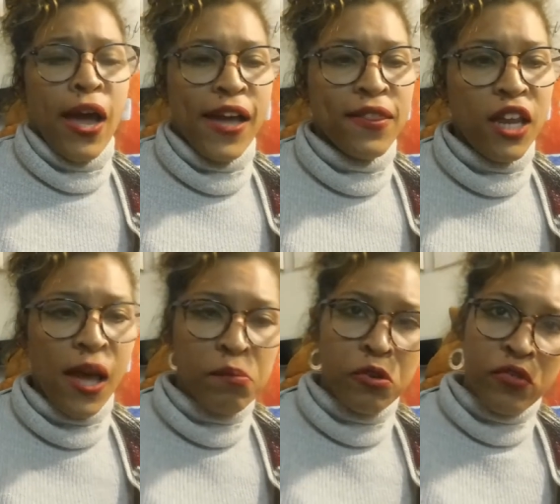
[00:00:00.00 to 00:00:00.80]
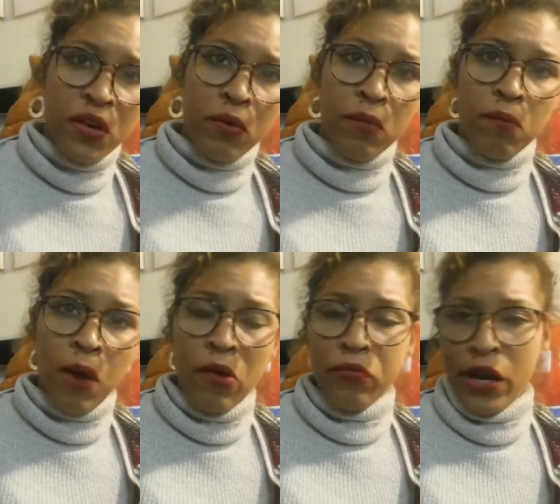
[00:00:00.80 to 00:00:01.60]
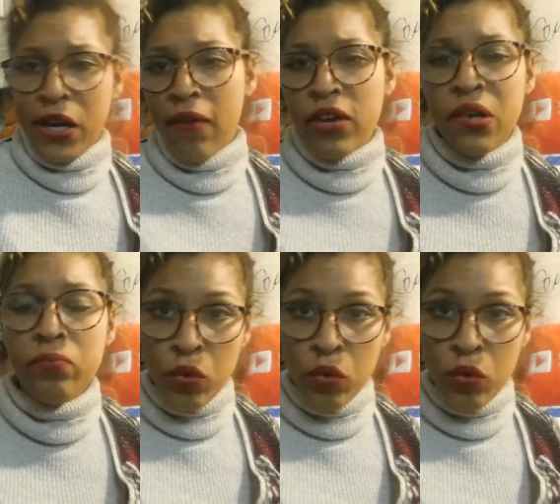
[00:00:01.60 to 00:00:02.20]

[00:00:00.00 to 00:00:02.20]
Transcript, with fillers: And then I moved in with my friend Heaven.